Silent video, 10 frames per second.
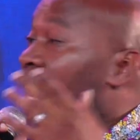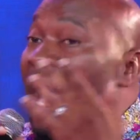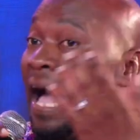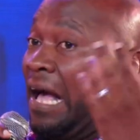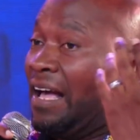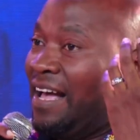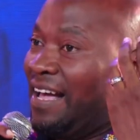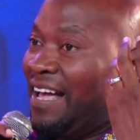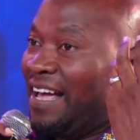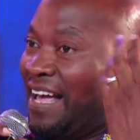
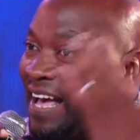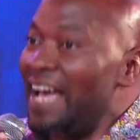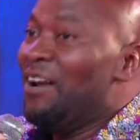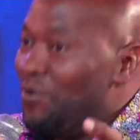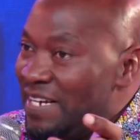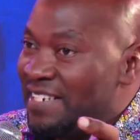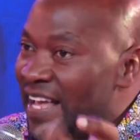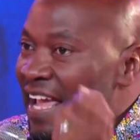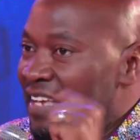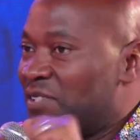100
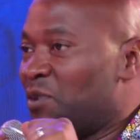days.